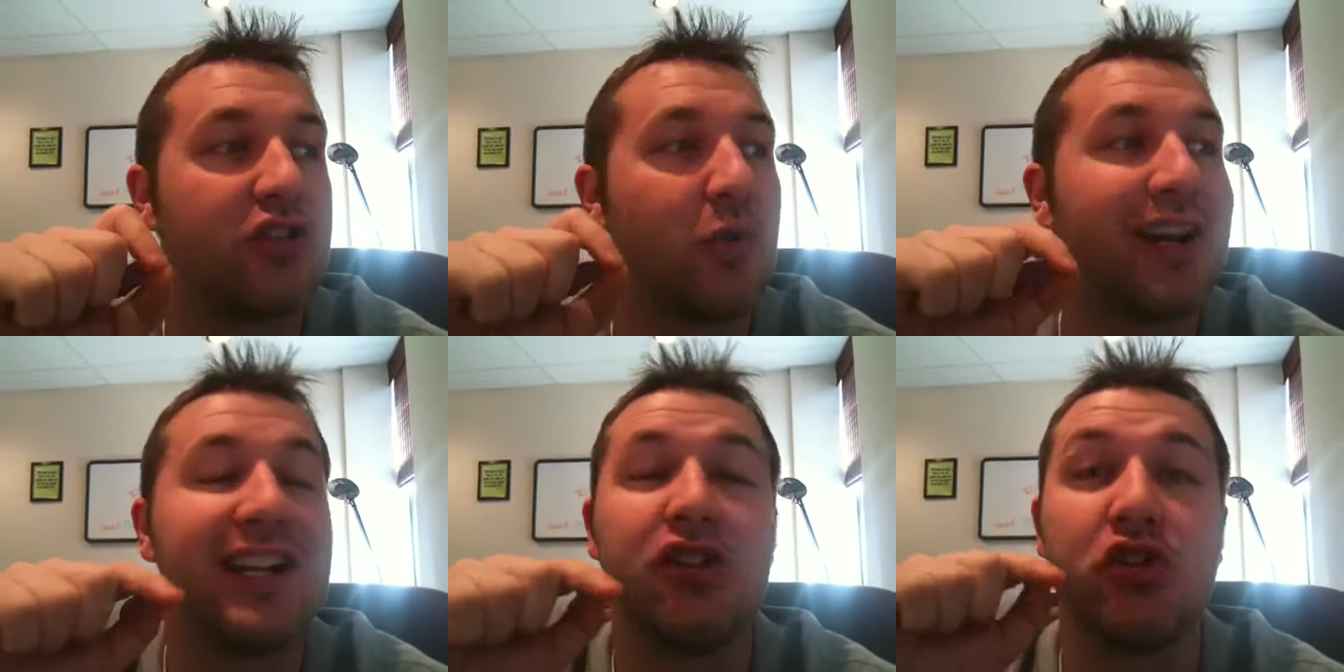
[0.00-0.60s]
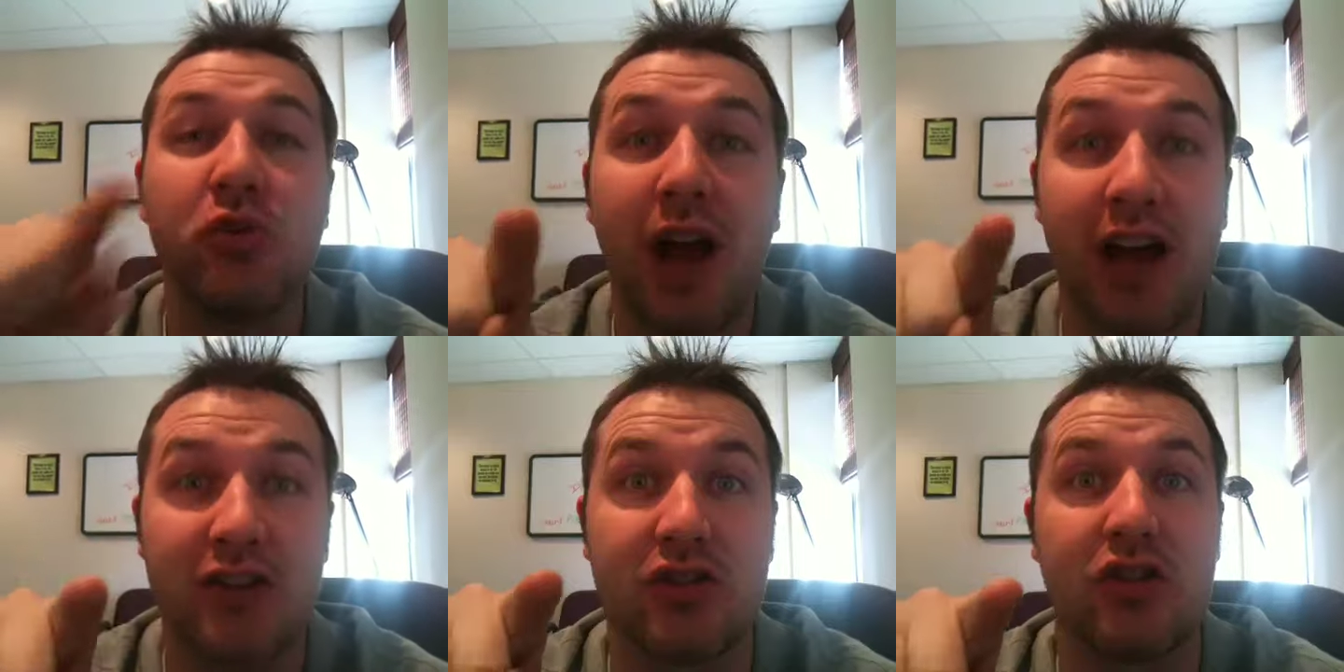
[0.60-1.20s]
So what I need you
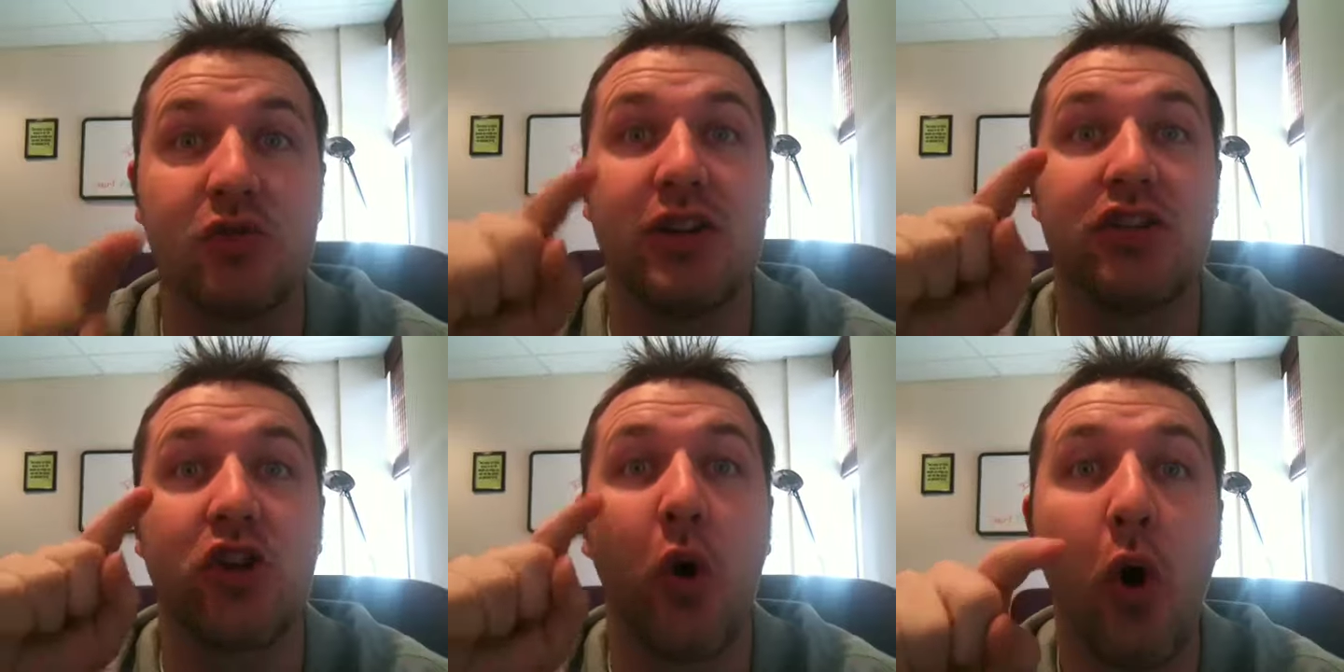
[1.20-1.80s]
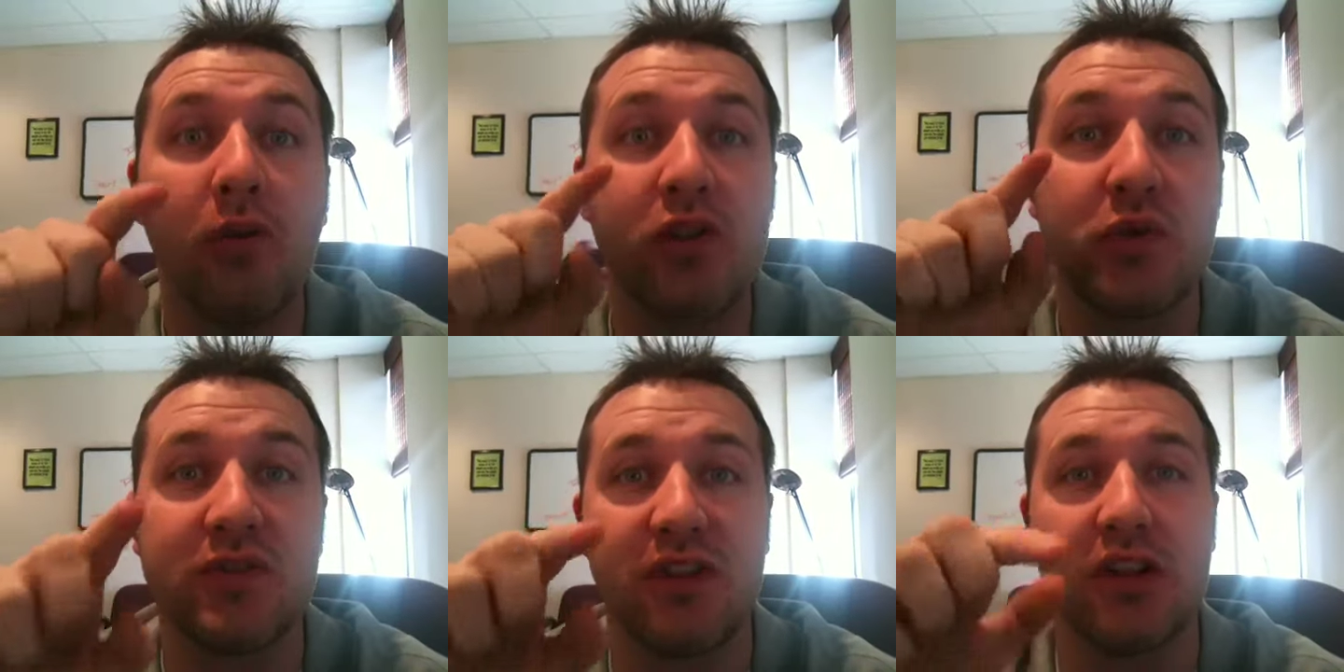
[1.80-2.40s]
guys to do is go over to
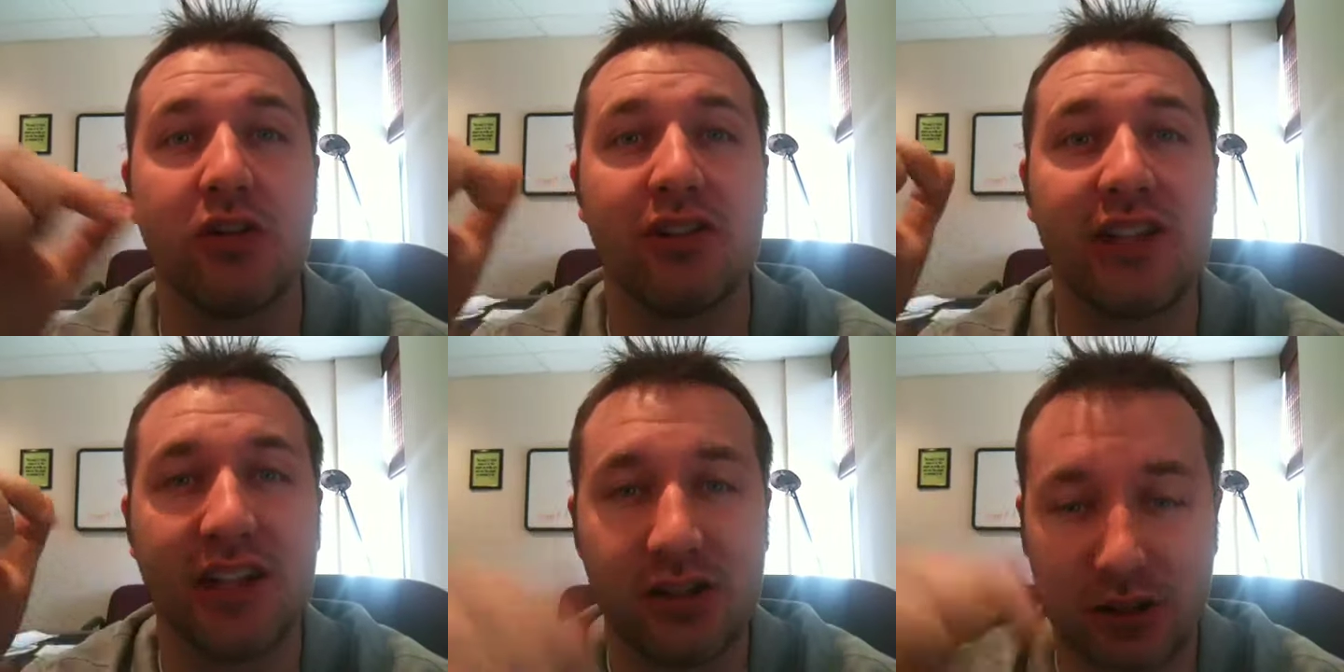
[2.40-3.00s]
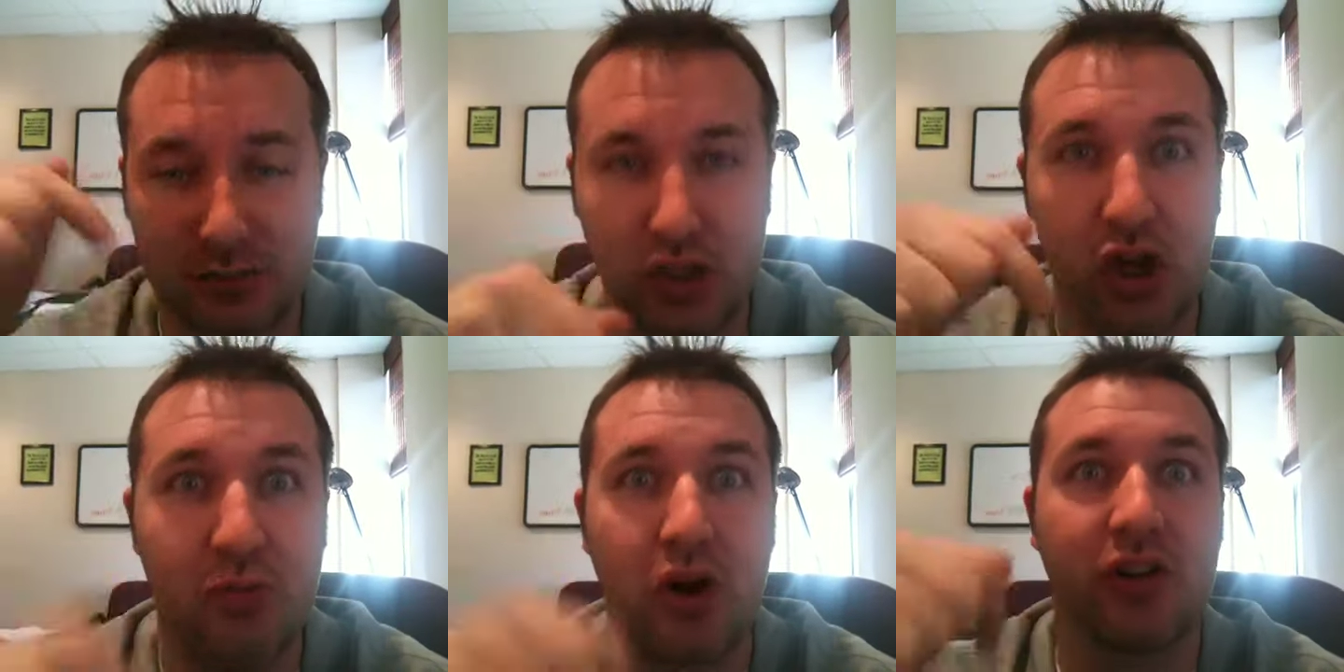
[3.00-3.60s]
his video, link in the
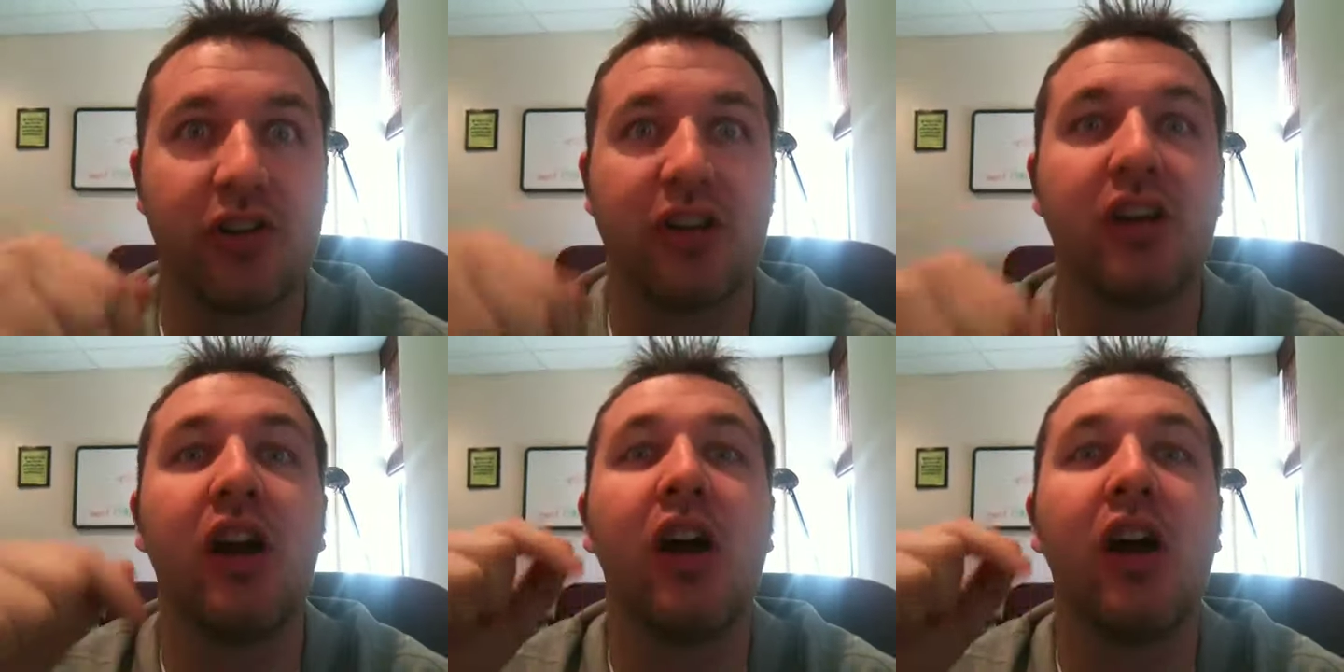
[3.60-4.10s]
below bar thing,